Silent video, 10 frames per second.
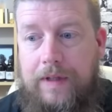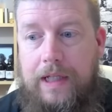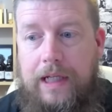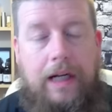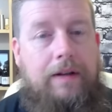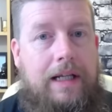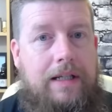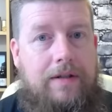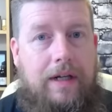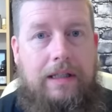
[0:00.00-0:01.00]

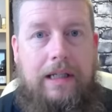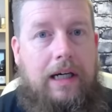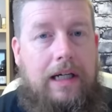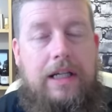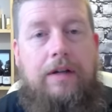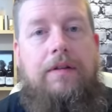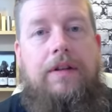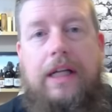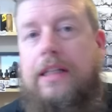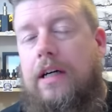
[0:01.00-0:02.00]
don't
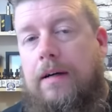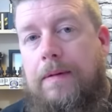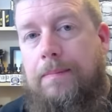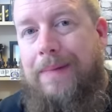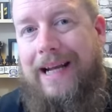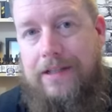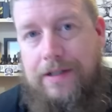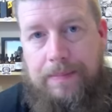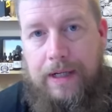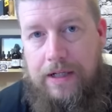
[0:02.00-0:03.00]
think that I'm the
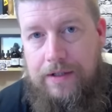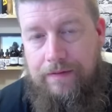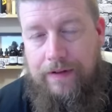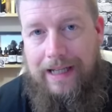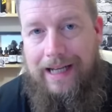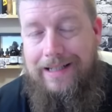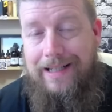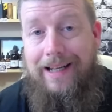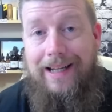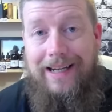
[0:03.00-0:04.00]
best person for that.
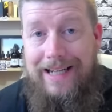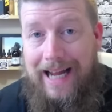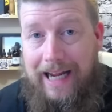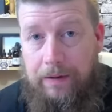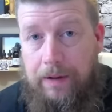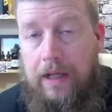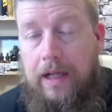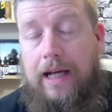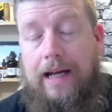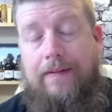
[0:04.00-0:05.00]
Now,
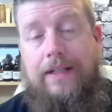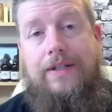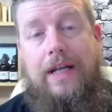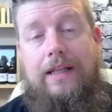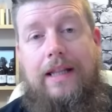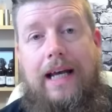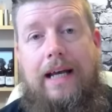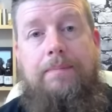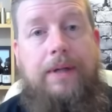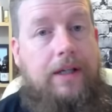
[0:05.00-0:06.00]
having said
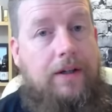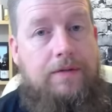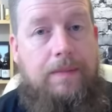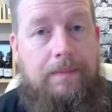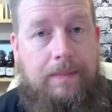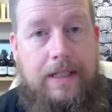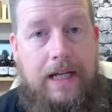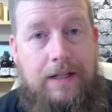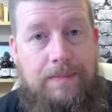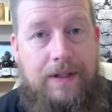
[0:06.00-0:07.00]
that, because my
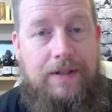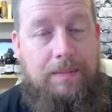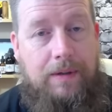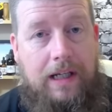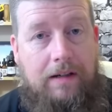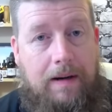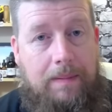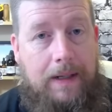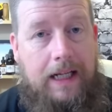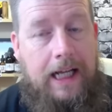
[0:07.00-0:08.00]
taste buds are pretty
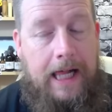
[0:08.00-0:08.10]
crappy,